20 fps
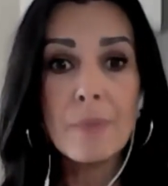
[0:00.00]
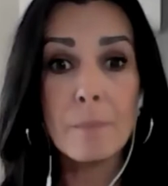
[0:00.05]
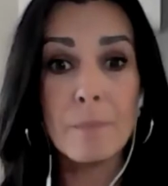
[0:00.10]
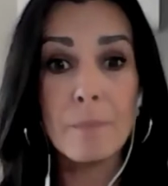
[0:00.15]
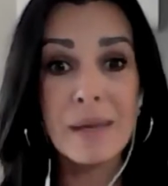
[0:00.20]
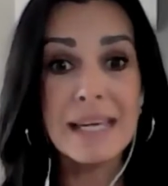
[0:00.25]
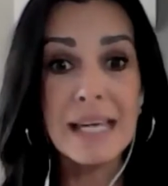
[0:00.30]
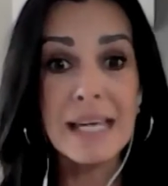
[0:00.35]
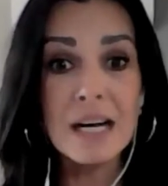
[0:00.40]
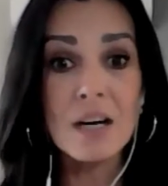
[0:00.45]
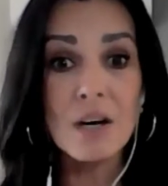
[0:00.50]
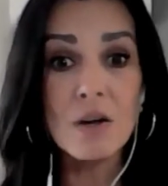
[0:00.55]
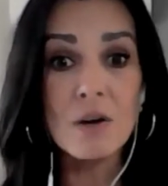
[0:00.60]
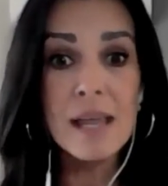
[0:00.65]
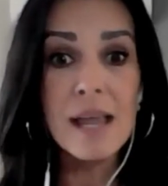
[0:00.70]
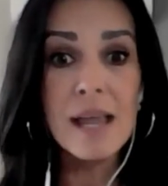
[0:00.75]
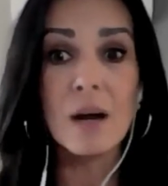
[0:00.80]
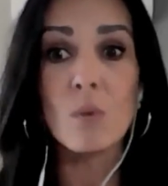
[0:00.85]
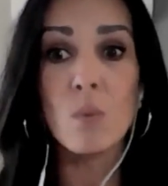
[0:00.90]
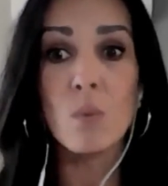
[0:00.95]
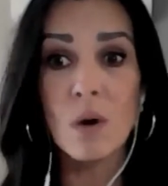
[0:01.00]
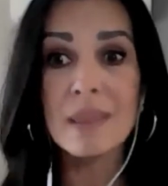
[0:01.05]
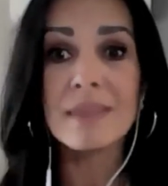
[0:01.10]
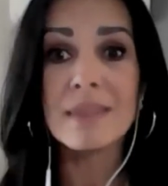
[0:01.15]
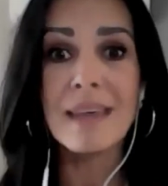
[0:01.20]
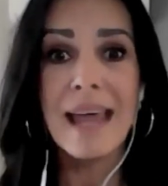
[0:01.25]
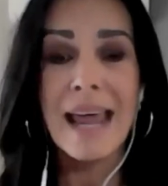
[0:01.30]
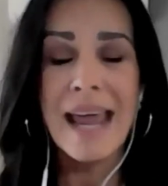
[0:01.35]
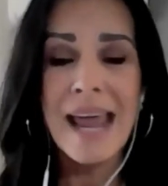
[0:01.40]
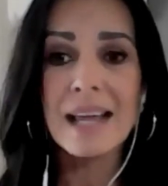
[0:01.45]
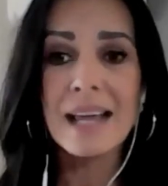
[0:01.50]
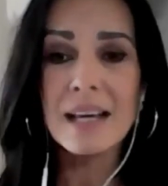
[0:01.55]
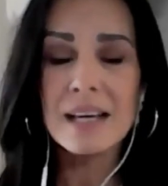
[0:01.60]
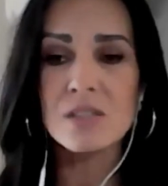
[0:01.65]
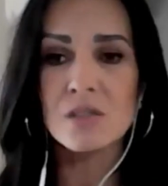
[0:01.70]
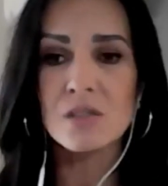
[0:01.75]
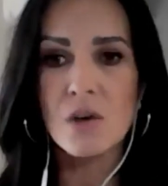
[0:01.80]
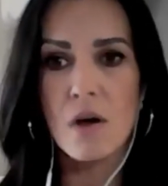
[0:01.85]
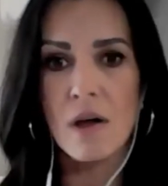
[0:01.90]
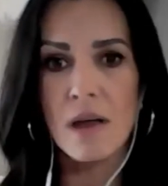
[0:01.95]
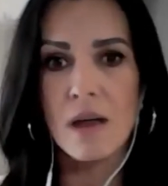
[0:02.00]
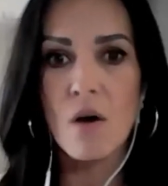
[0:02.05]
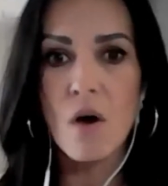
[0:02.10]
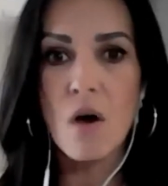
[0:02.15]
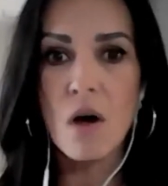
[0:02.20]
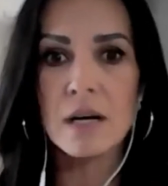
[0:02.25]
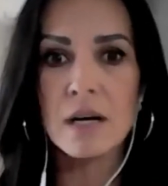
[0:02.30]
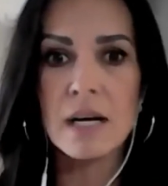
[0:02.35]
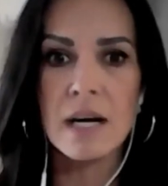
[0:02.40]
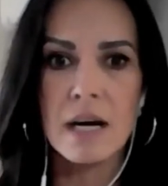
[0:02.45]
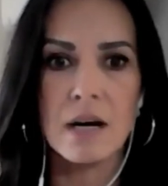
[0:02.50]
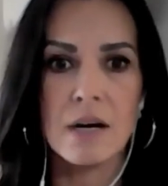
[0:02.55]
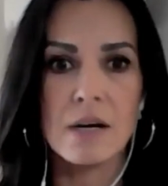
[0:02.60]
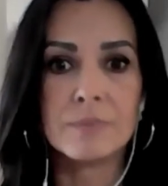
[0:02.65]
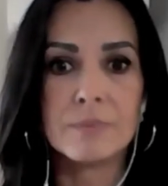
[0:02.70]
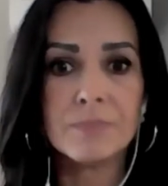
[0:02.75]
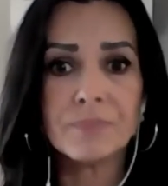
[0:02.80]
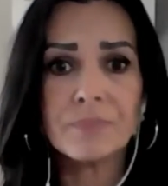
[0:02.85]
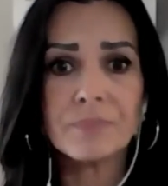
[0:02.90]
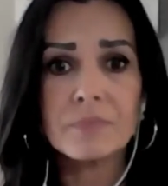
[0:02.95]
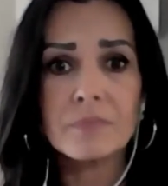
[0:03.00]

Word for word: begin looking at what the heck is going on here.